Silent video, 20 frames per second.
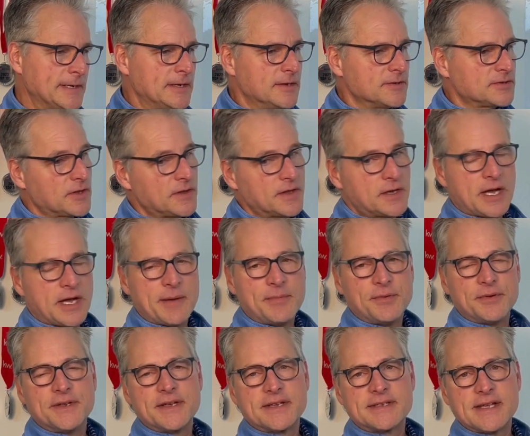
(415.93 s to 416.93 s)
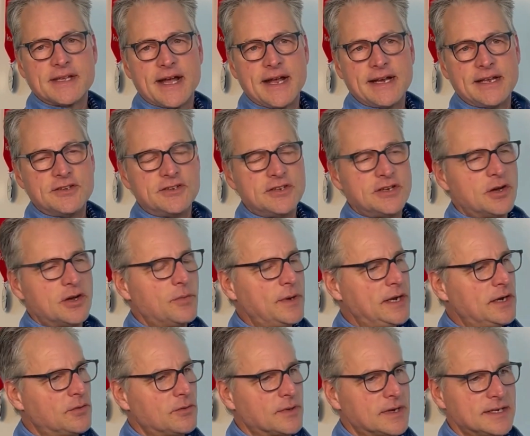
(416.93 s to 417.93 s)
So the couple decided, we
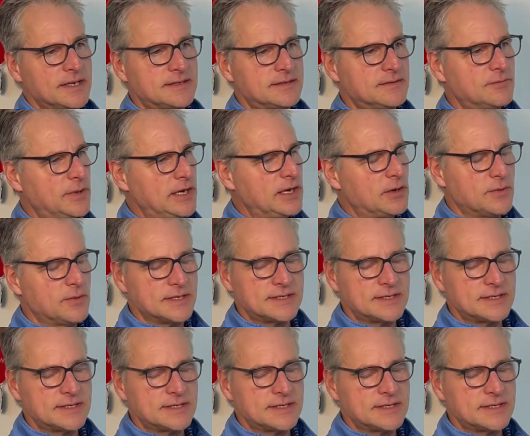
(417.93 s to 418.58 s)
don't want to